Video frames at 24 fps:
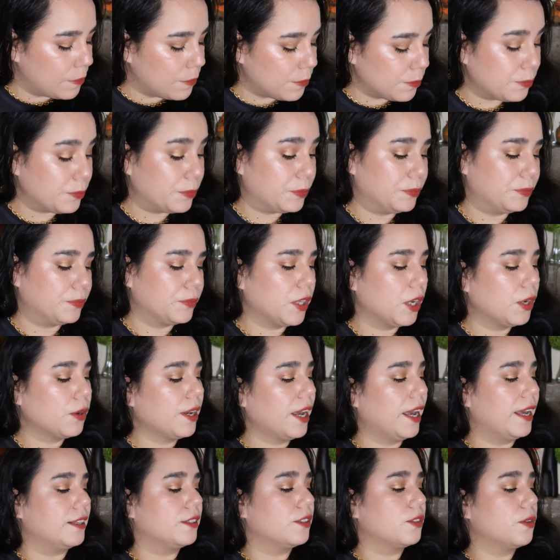
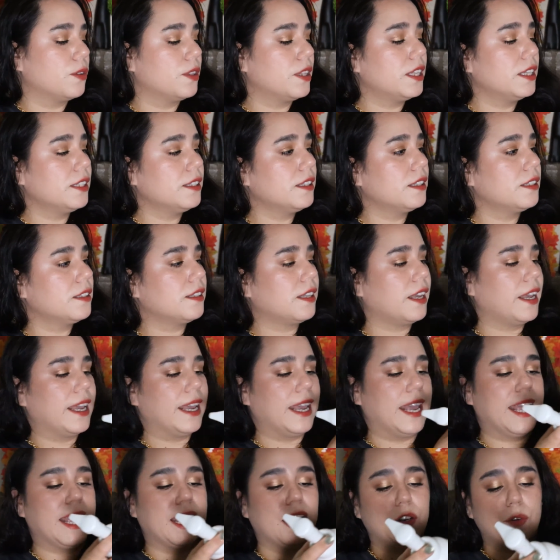Okay, so this is a
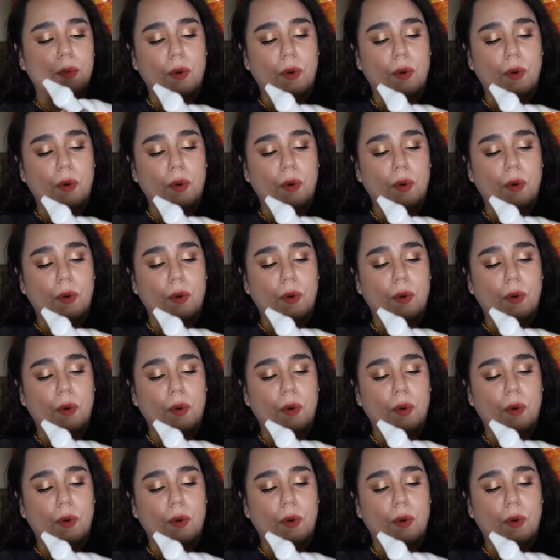hand